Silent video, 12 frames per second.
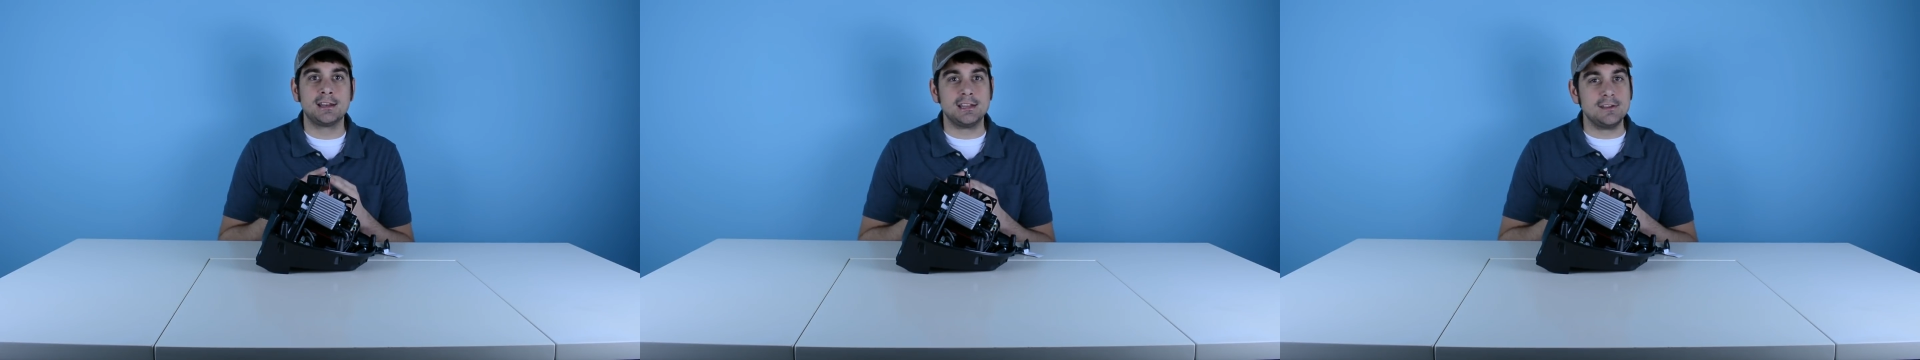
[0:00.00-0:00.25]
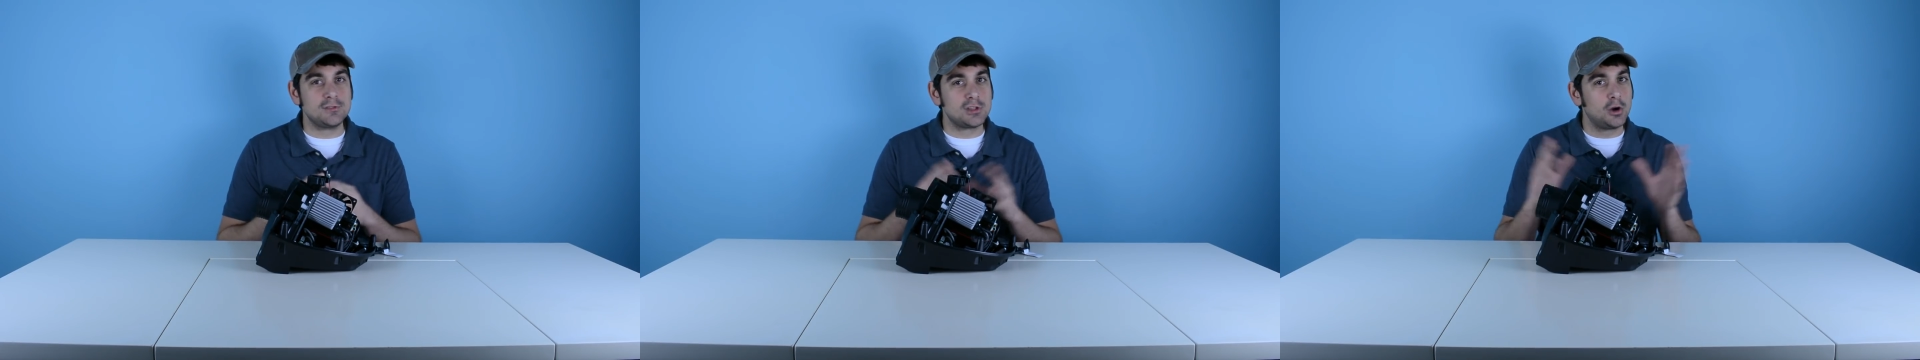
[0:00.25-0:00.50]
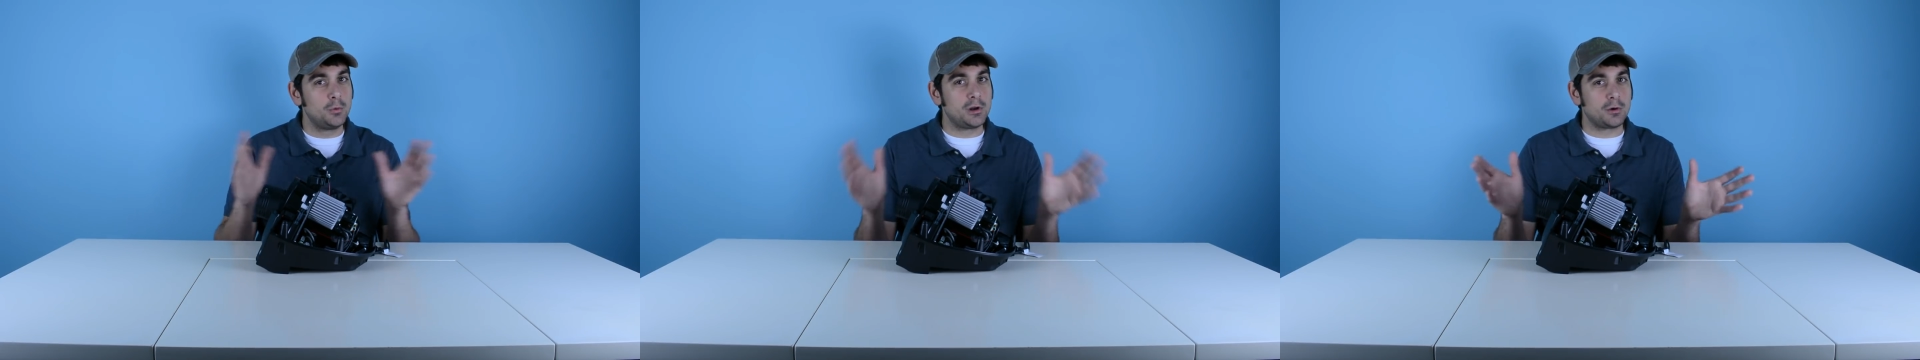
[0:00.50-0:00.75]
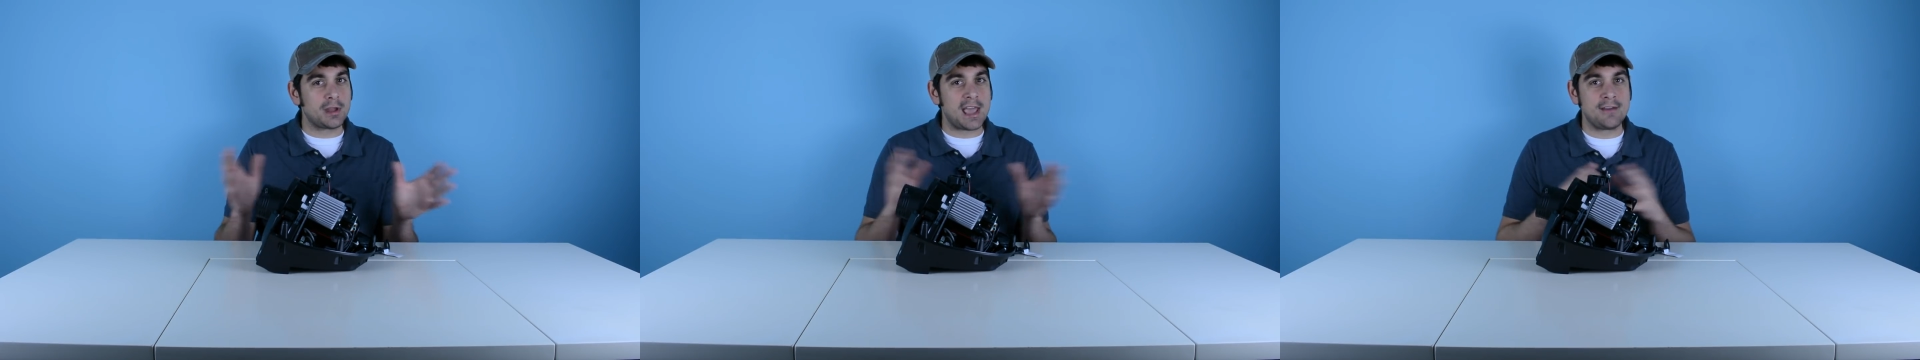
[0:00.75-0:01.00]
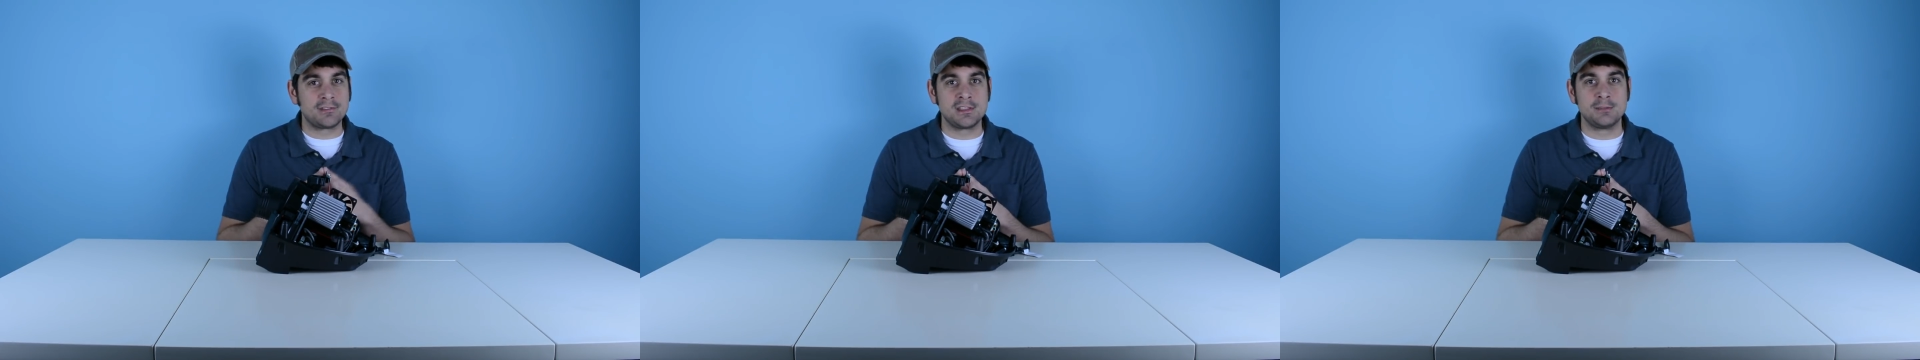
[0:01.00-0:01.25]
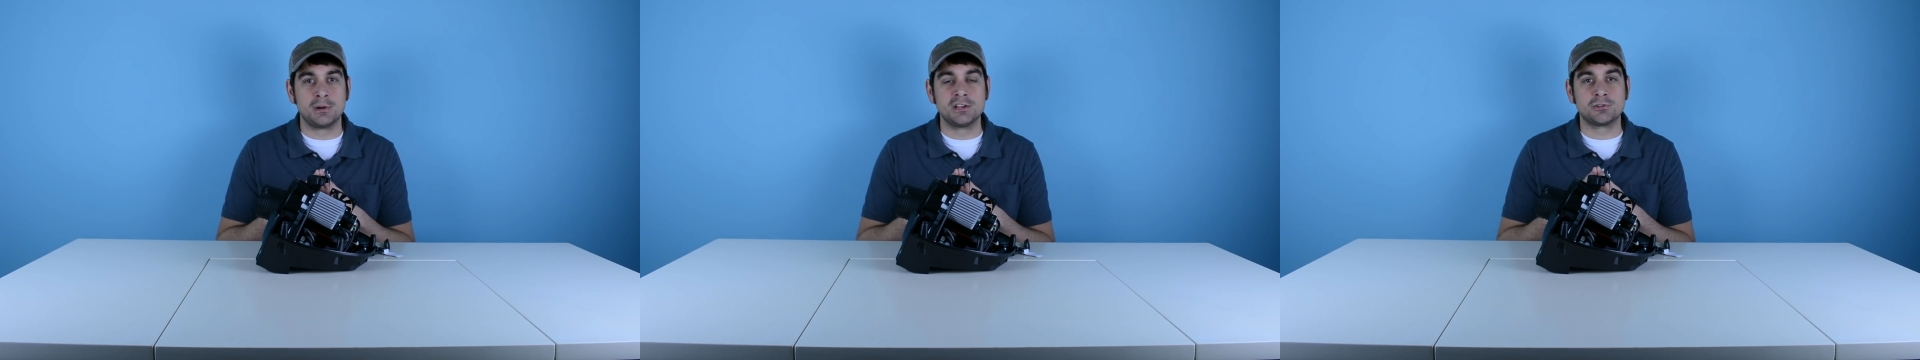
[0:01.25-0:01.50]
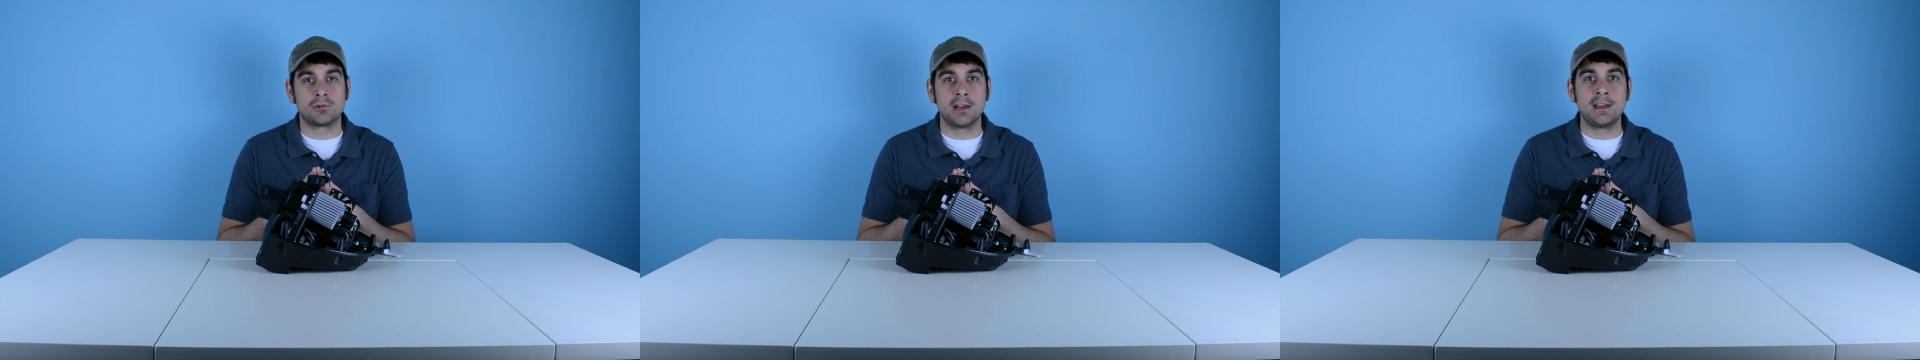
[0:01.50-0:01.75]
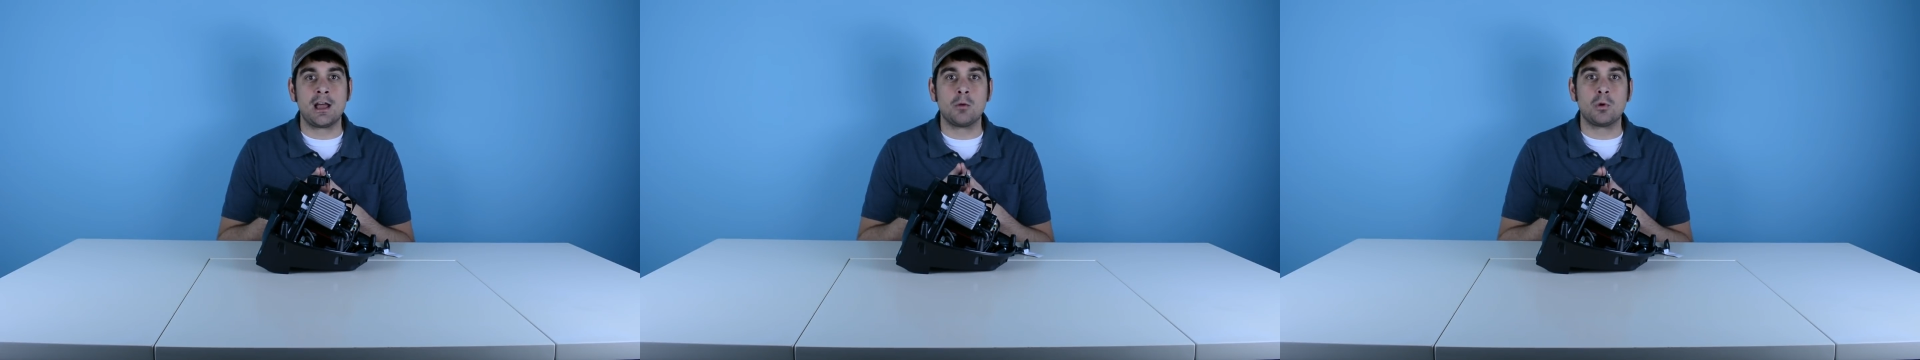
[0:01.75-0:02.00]
and even though we don't have it in the budget right
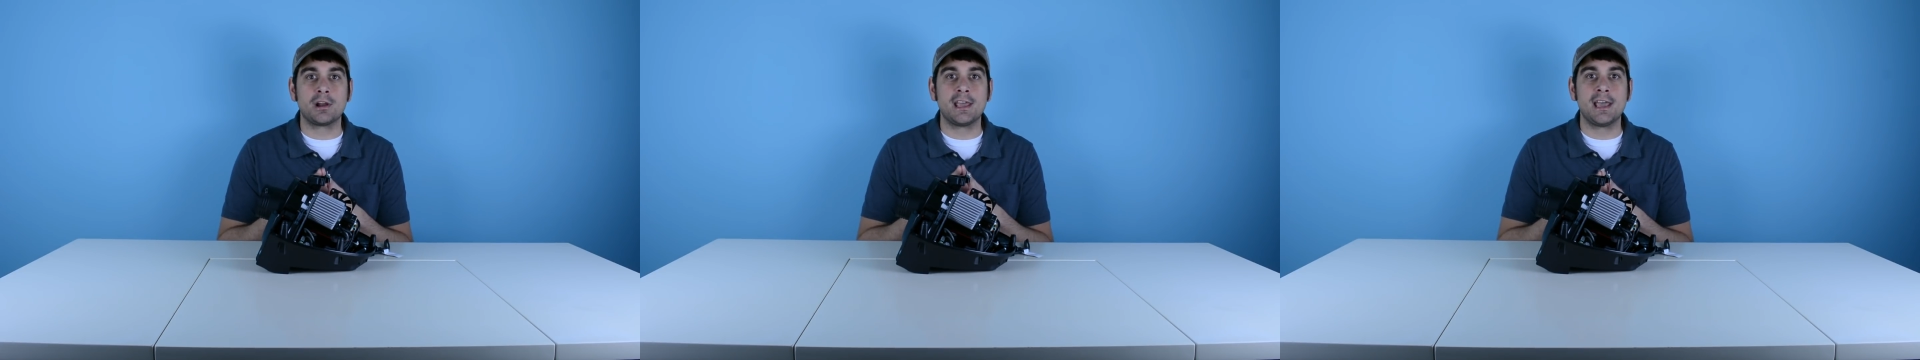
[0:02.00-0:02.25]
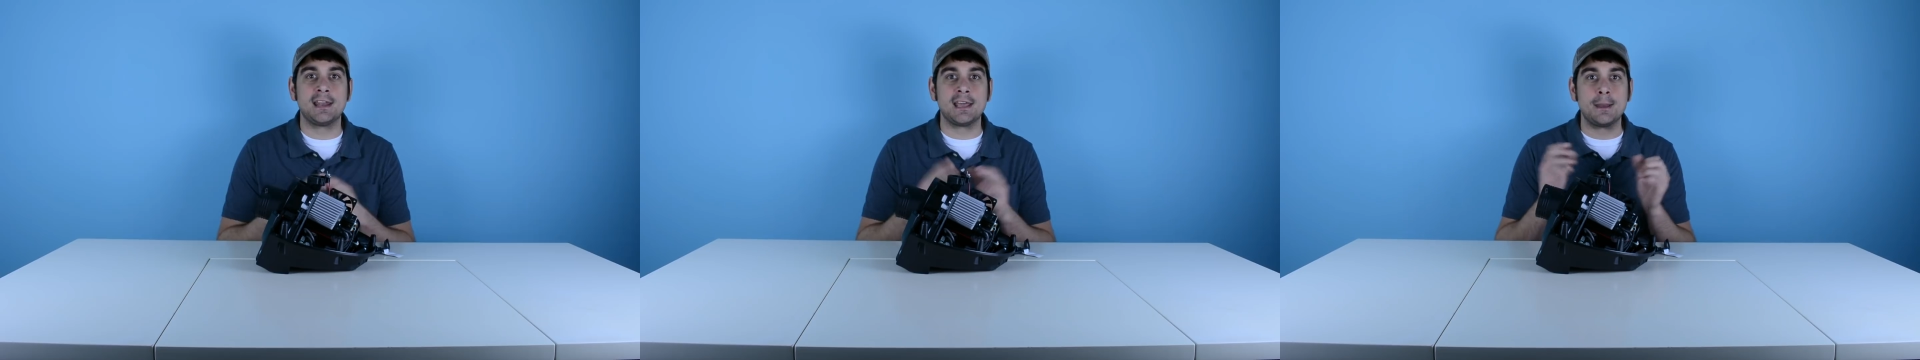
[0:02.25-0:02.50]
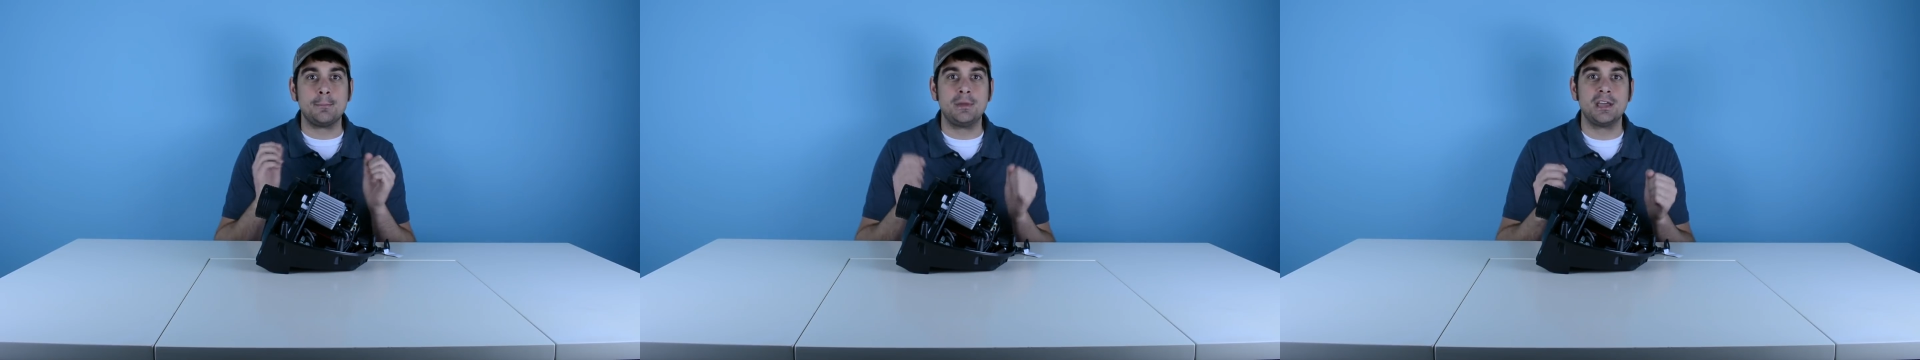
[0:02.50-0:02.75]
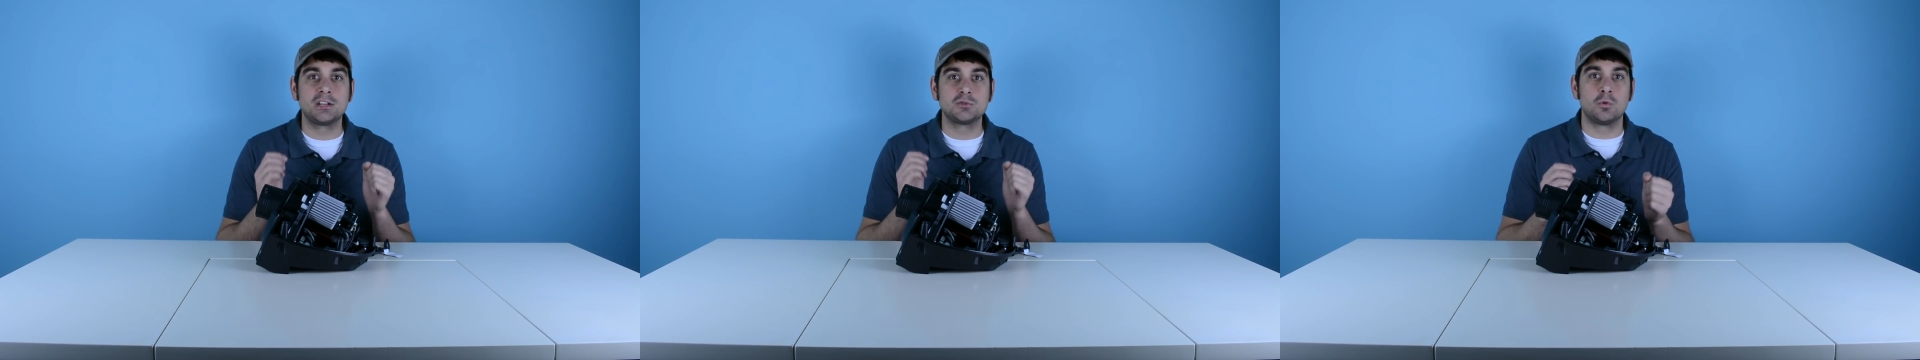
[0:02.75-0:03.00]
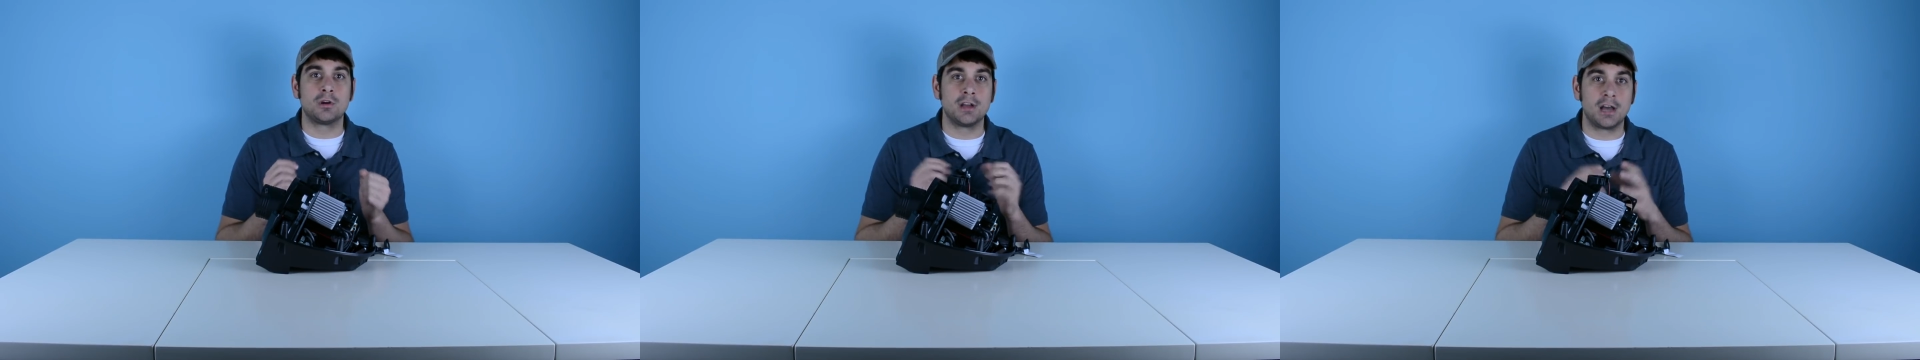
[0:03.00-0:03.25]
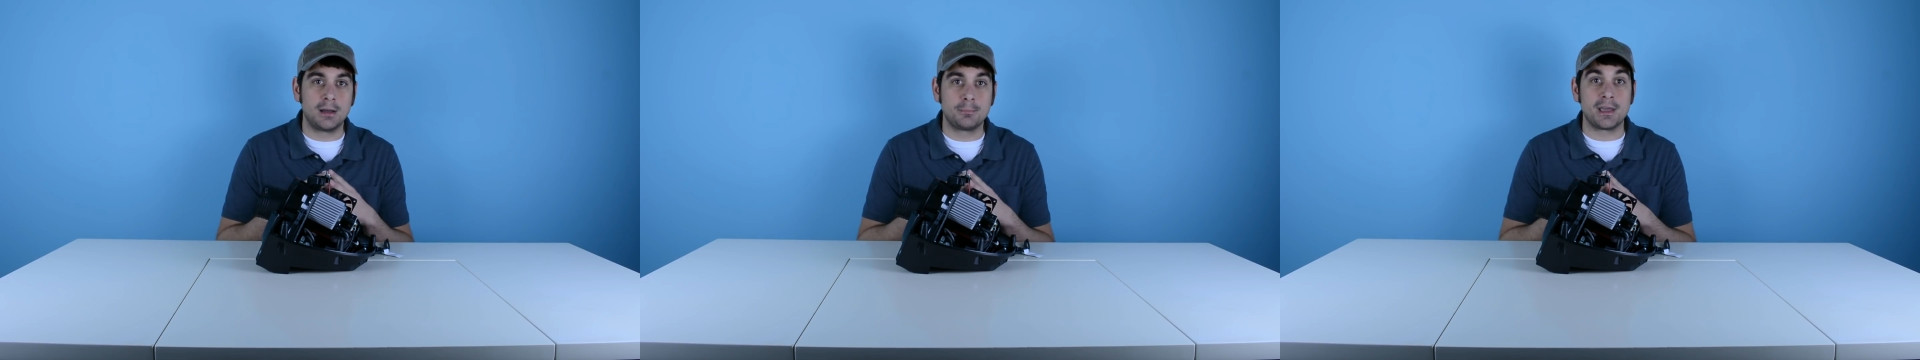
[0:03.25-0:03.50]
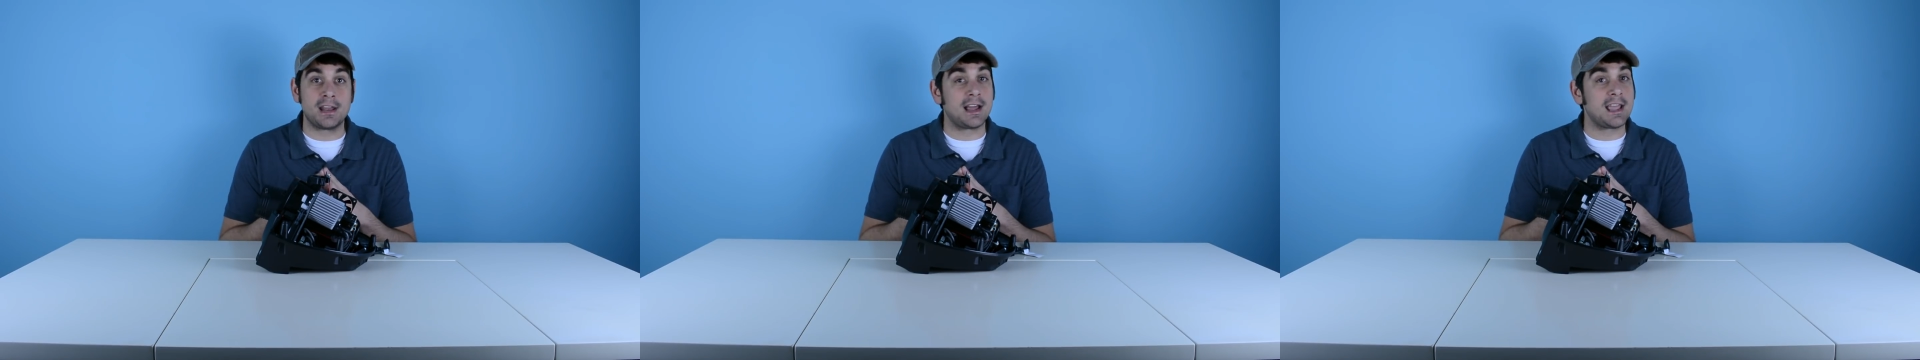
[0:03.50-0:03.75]
now, I went ahead and picked one up, and I